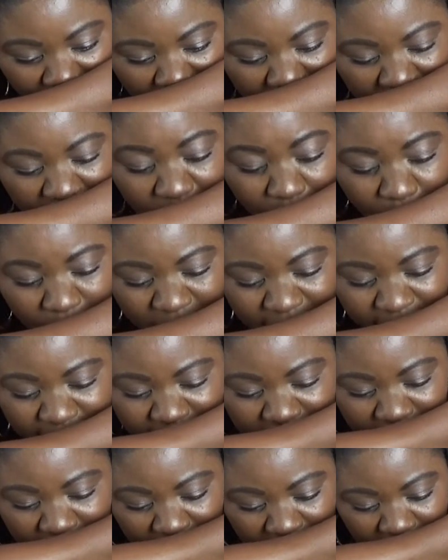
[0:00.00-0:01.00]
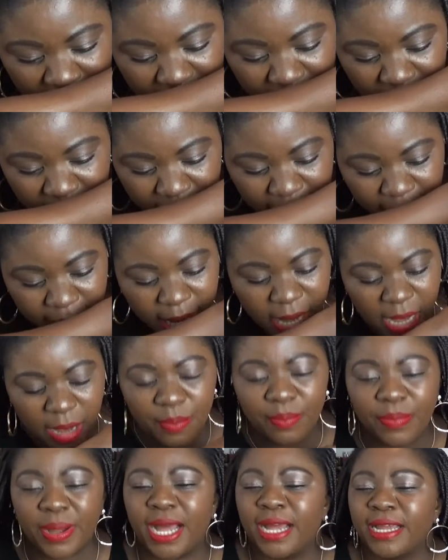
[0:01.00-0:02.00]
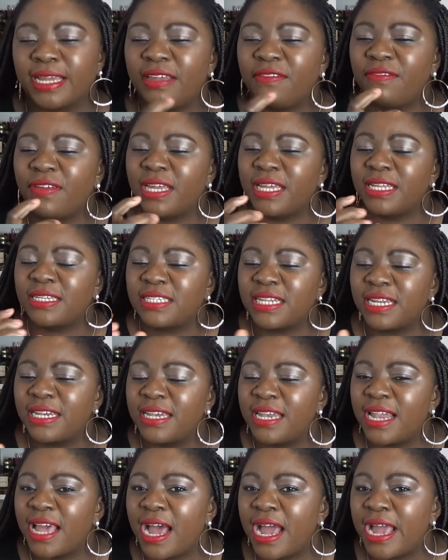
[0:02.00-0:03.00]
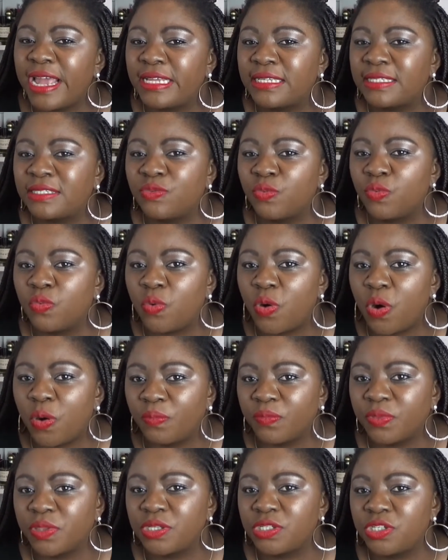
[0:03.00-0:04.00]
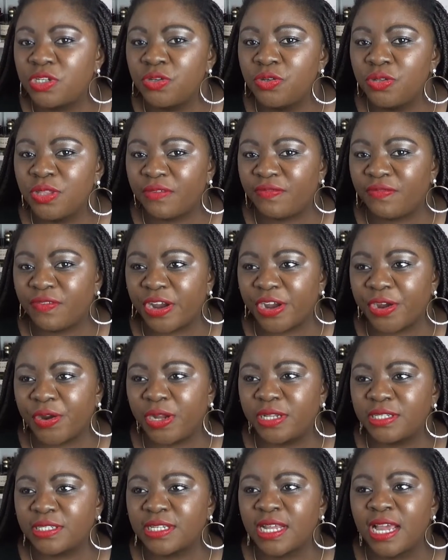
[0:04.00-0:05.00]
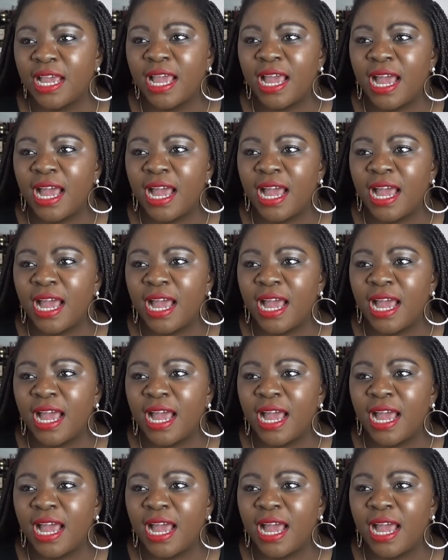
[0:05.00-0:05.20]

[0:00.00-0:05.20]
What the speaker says: the musk and the amber, giving it a nice warmth to the fragrance.